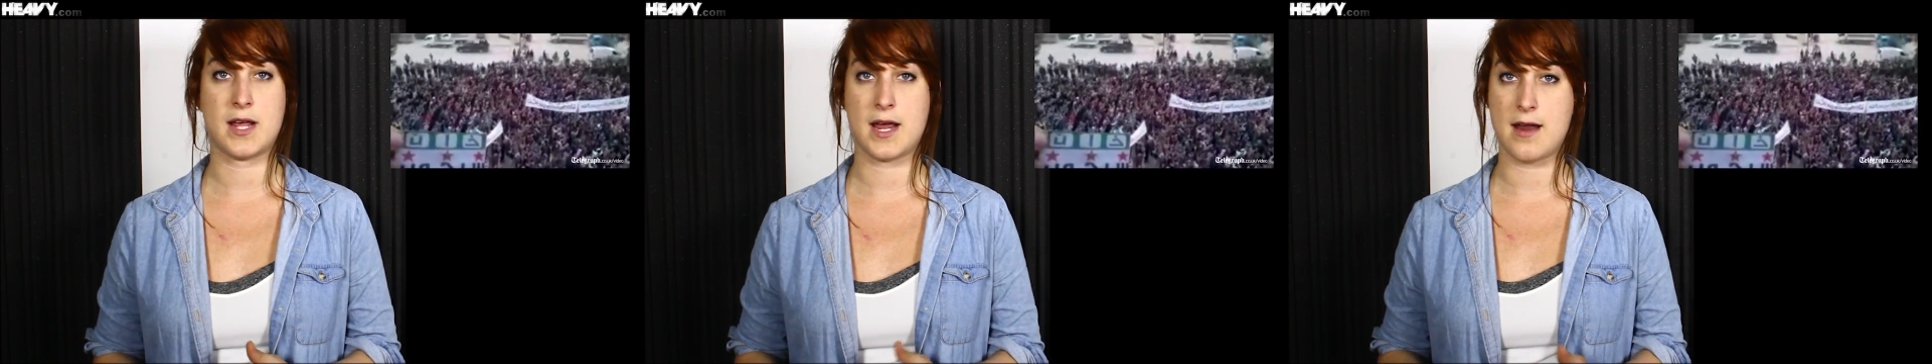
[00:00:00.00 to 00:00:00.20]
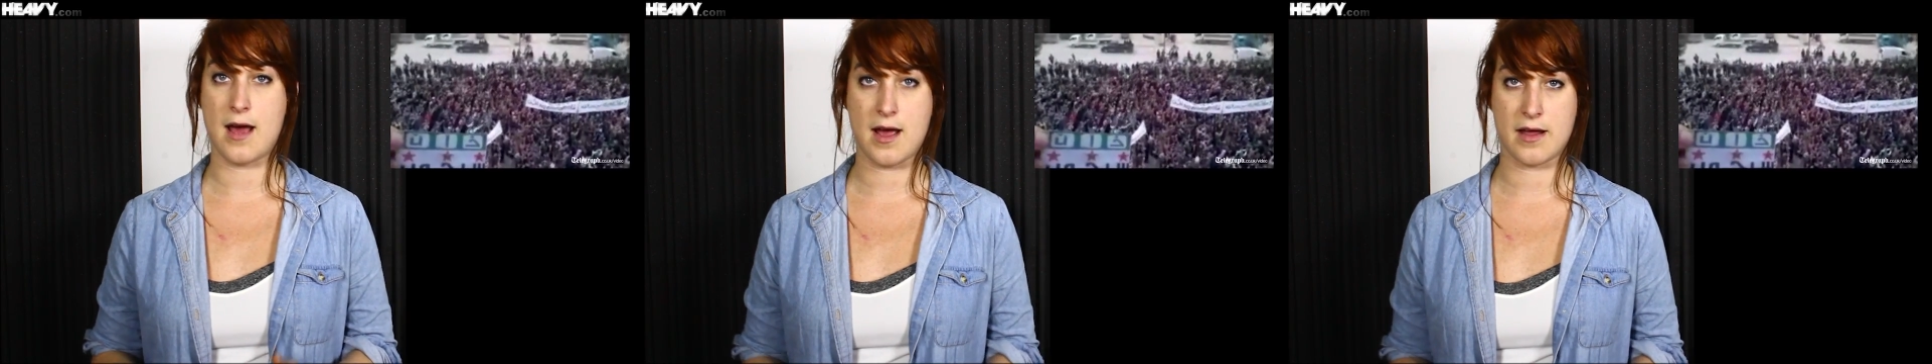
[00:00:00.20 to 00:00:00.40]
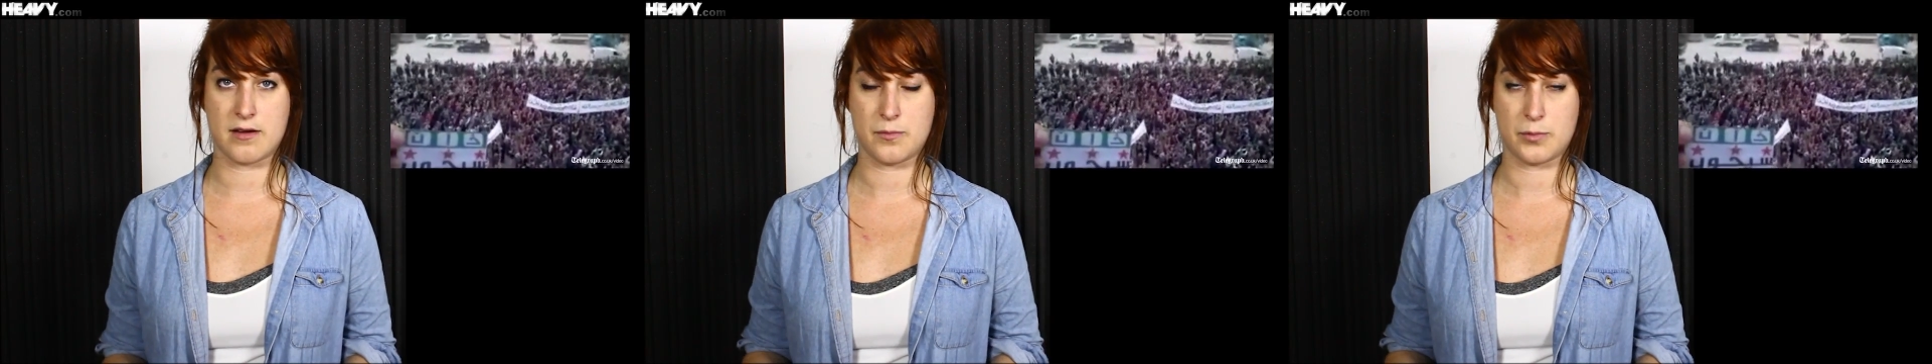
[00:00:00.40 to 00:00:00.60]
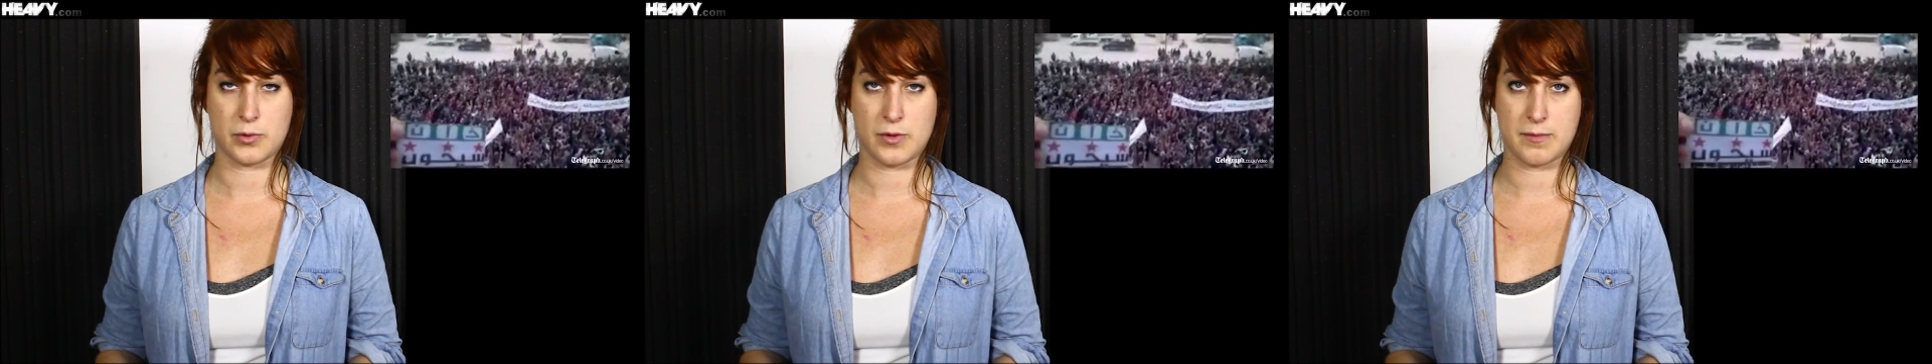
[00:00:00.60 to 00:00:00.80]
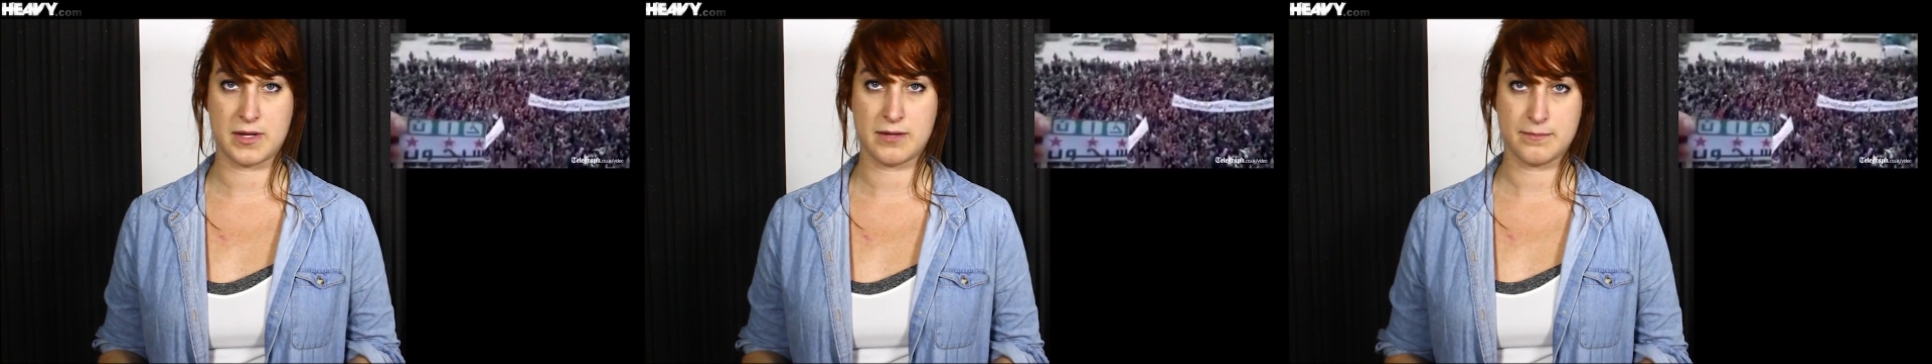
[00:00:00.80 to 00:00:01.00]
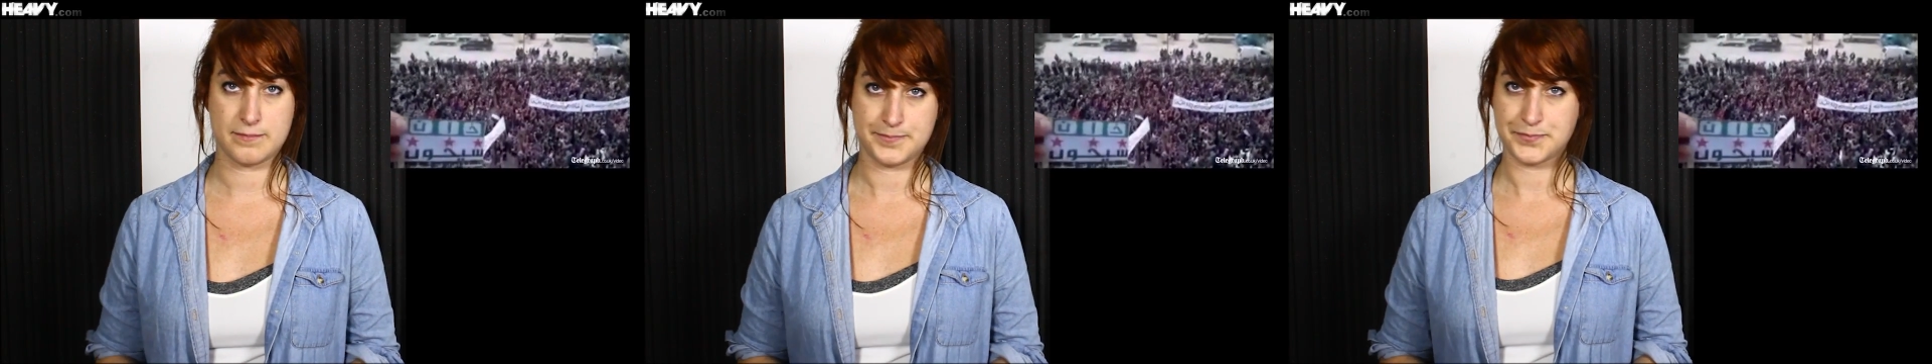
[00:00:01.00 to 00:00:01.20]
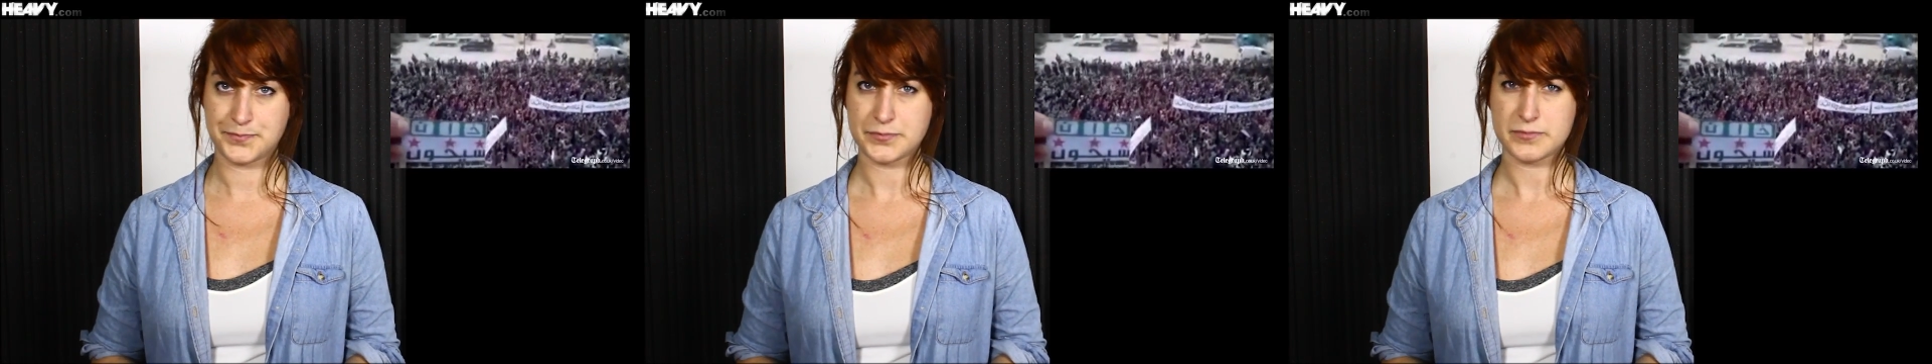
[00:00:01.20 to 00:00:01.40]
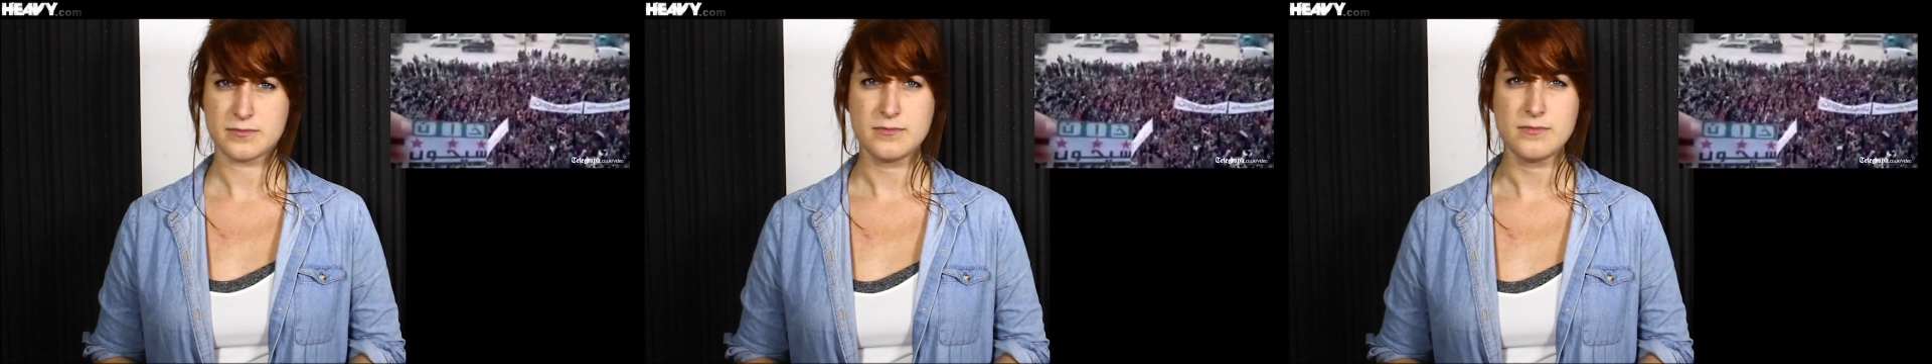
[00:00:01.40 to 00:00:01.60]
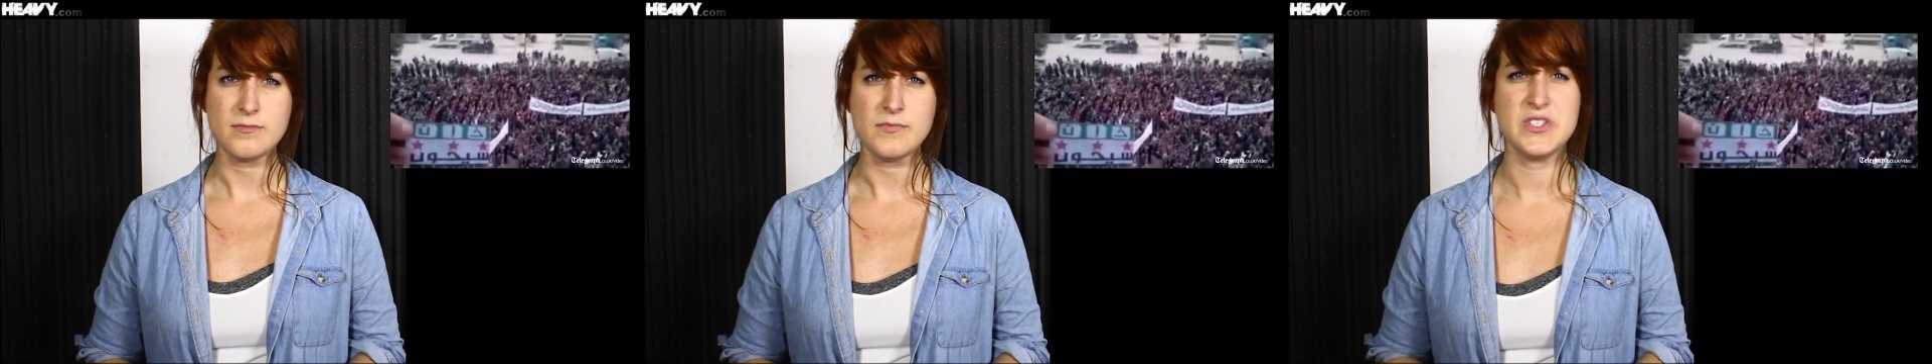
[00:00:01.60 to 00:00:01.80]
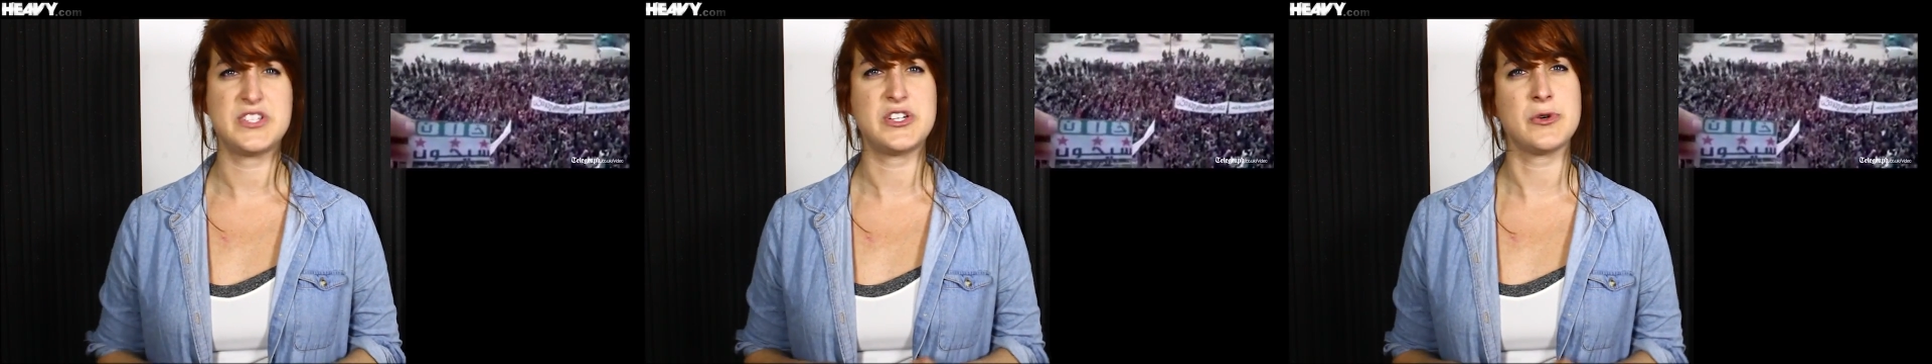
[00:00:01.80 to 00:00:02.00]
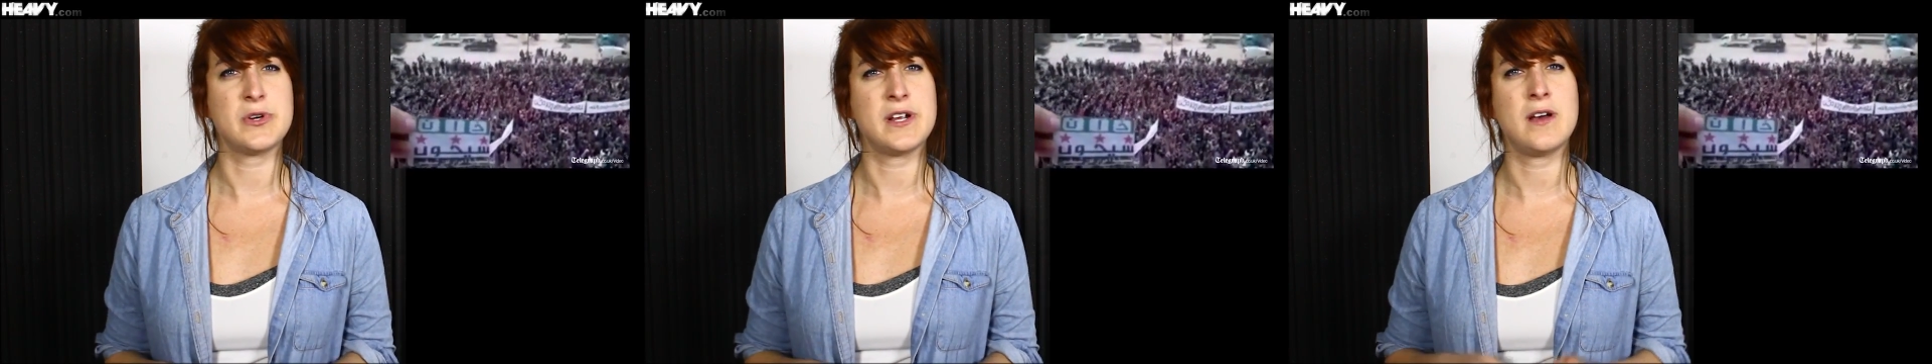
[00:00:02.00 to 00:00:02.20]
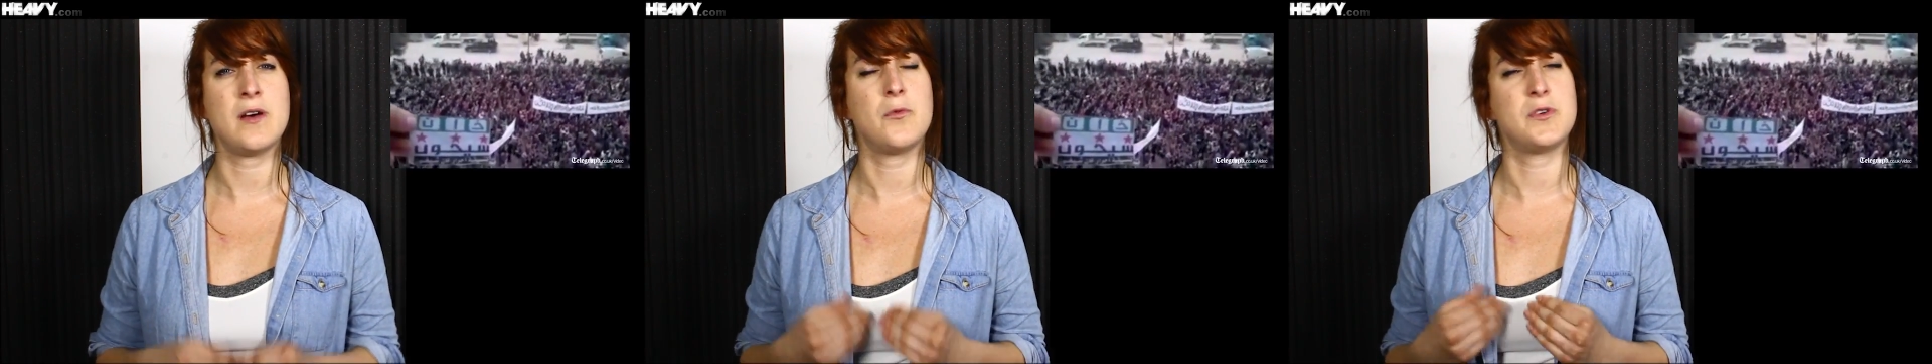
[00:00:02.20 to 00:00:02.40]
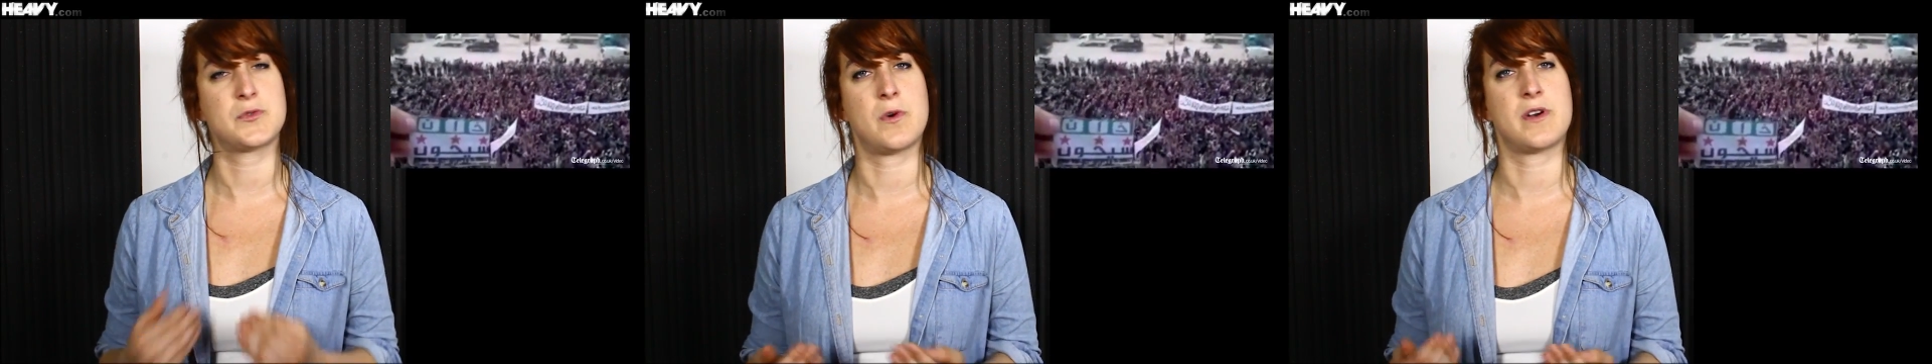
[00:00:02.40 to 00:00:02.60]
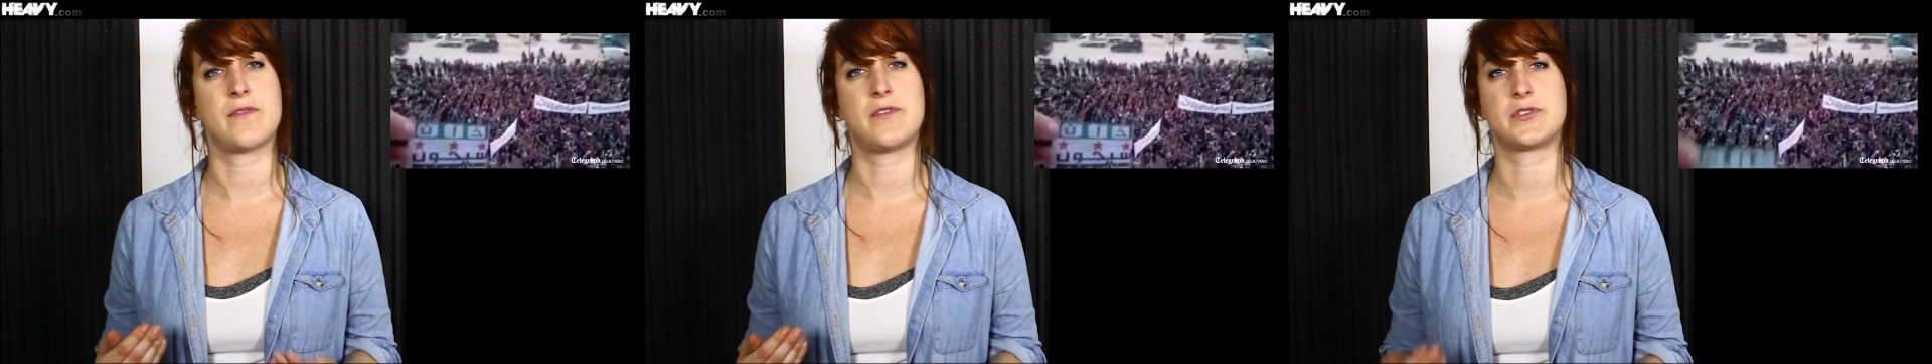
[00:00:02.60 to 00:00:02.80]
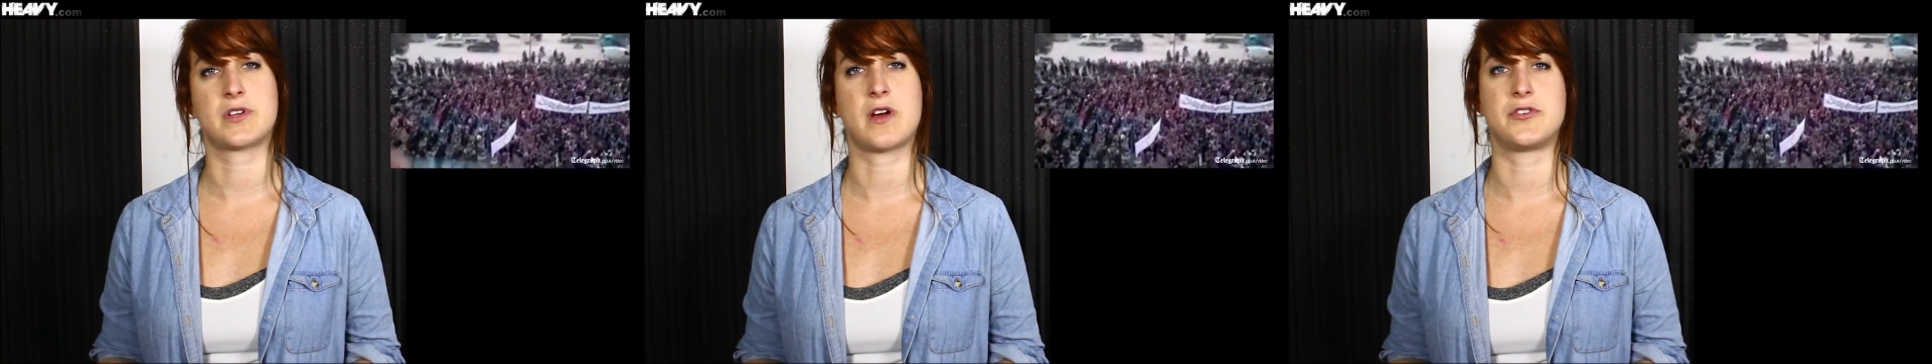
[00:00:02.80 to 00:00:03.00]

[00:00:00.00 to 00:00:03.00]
and high unemployment. Syria was one of those